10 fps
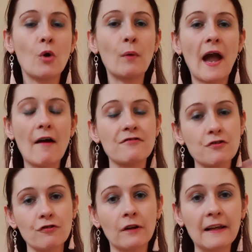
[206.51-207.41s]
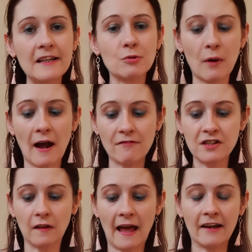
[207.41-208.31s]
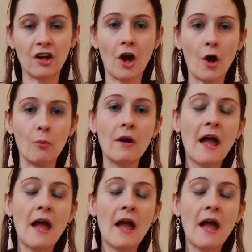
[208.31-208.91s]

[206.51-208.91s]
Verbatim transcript: We have to release, we have to let go.